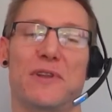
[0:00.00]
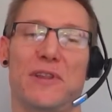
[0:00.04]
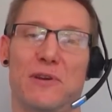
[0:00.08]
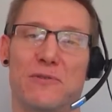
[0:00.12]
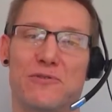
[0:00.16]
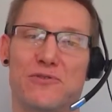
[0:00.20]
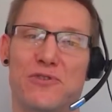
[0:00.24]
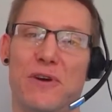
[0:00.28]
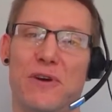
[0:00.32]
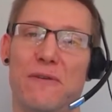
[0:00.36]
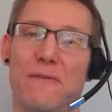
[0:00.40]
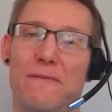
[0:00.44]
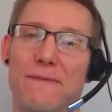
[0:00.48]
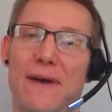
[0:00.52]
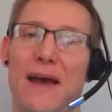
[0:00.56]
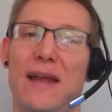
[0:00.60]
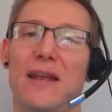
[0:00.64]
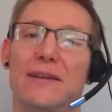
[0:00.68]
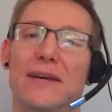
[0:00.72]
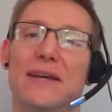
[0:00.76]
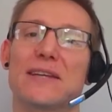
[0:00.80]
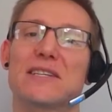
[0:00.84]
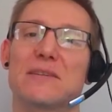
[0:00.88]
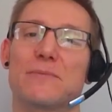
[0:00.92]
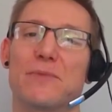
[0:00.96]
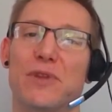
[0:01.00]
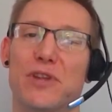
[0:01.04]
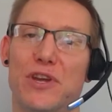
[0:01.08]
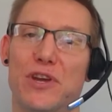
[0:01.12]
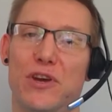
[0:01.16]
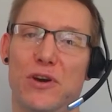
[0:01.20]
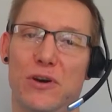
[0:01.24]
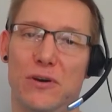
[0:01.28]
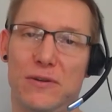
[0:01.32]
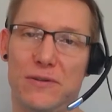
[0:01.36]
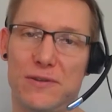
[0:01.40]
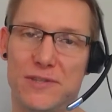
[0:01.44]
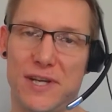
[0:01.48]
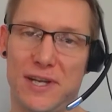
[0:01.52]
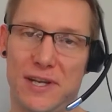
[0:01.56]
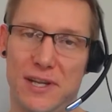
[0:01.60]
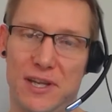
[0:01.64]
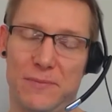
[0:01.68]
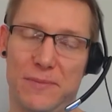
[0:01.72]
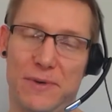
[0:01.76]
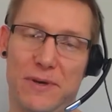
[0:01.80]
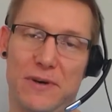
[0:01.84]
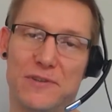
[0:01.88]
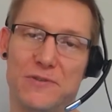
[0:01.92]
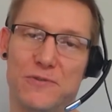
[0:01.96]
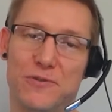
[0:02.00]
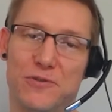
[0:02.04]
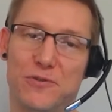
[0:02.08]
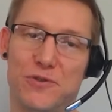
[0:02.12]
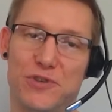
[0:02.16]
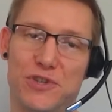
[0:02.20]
and they'll try and validate some of the content in the password